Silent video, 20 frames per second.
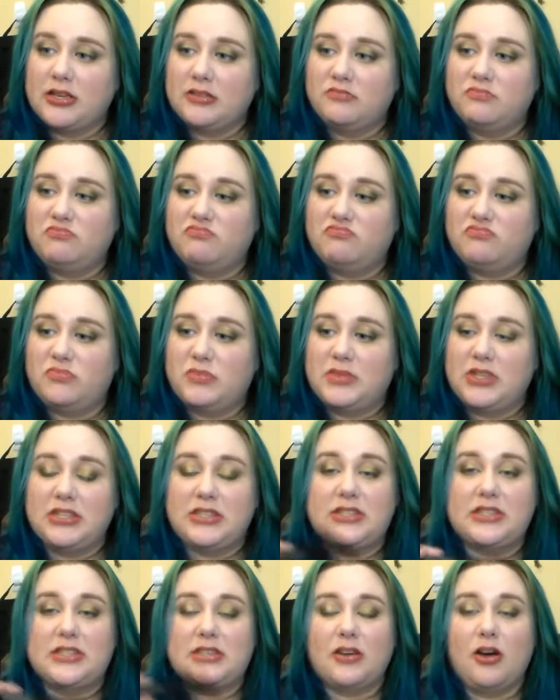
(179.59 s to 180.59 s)
It
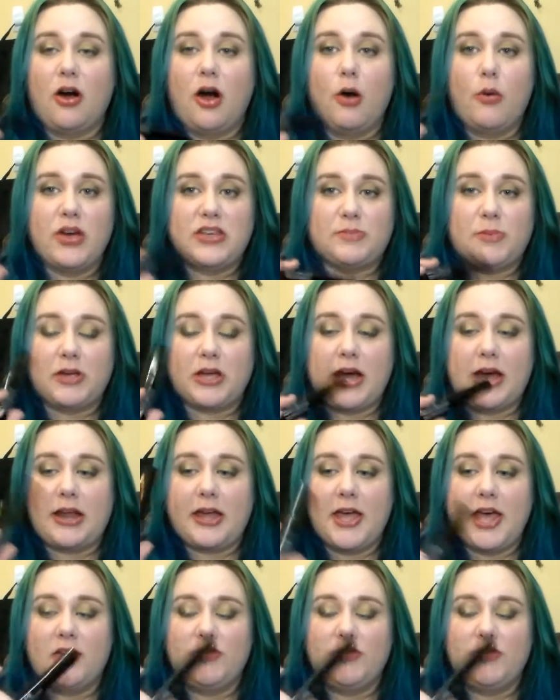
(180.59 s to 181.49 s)
It's always been kind of